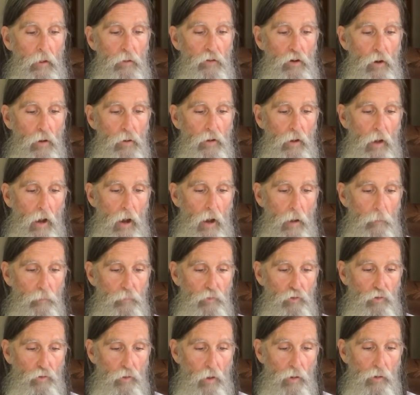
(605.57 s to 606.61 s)
Chogyam
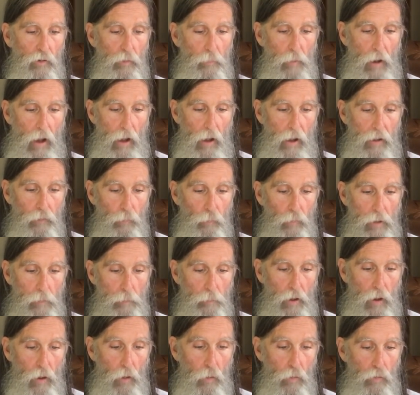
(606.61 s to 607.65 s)
Trungpa
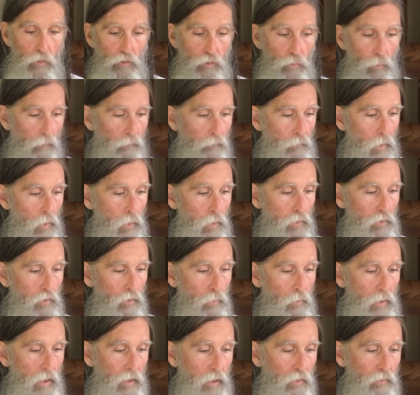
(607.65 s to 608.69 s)
Rinpoche referred
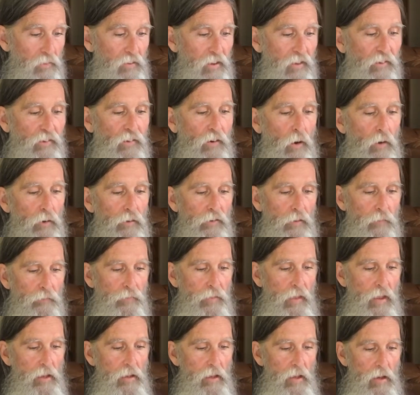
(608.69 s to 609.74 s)
to it as discursive
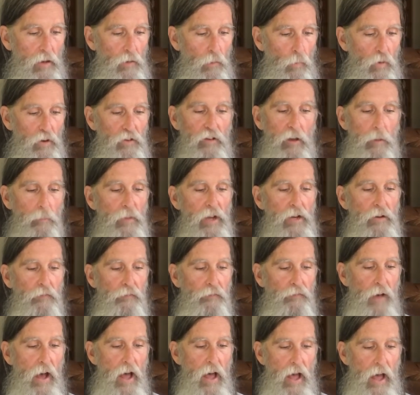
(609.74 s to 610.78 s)
thinking, which can be
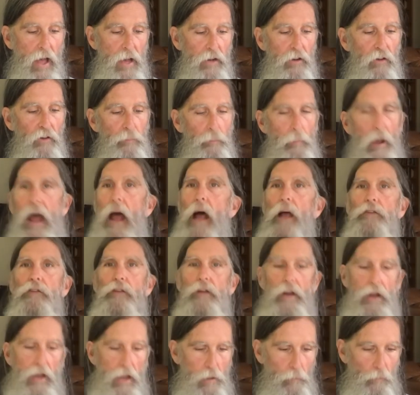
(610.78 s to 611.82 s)
defined as
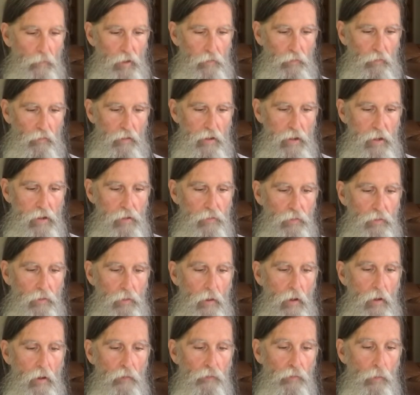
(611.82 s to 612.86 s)
passing aimlessly
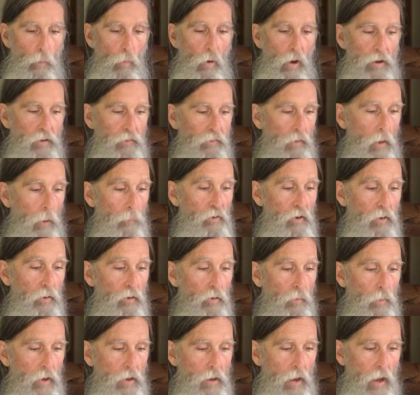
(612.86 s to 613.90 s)
from one subject
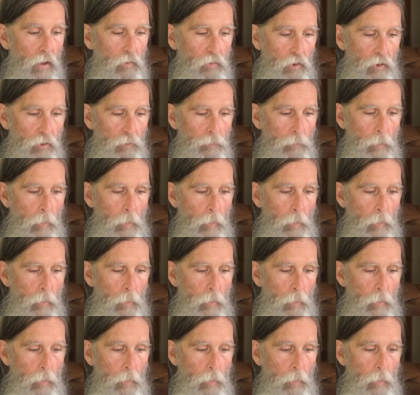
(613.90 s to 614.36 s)
to another.